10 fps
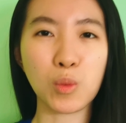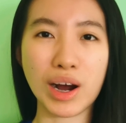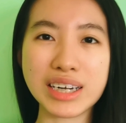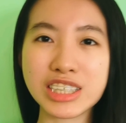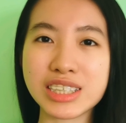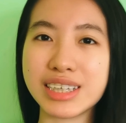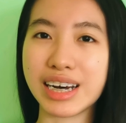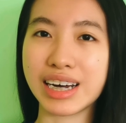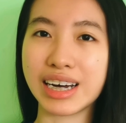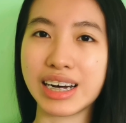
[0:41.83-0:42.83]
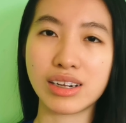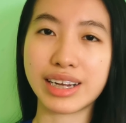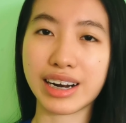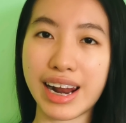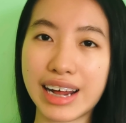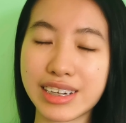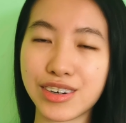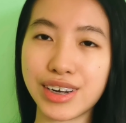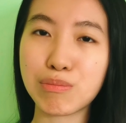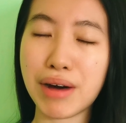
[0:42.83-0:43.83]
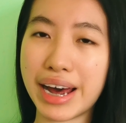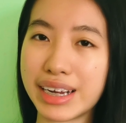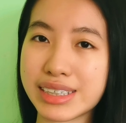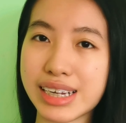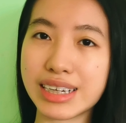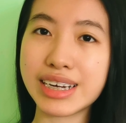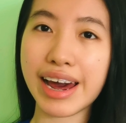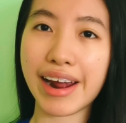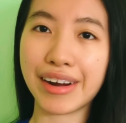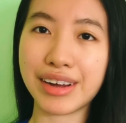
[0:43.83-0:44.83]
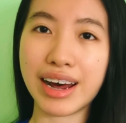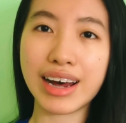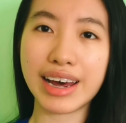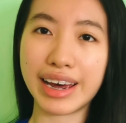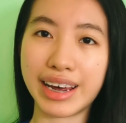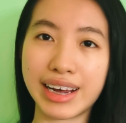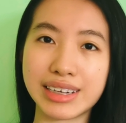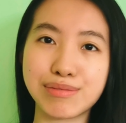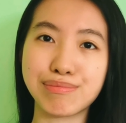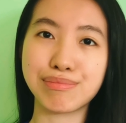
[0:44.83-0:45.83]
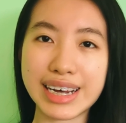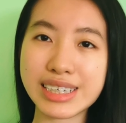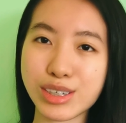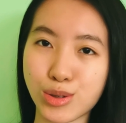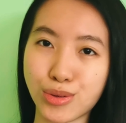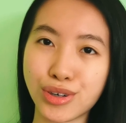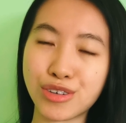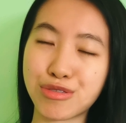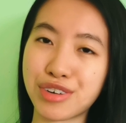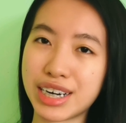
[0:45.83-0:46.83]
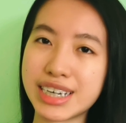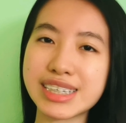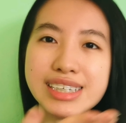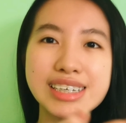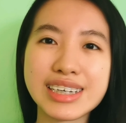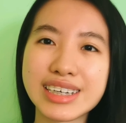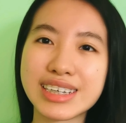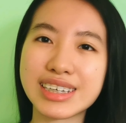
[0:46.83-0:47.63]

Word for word: watch the decluttering my study area and desk tour first.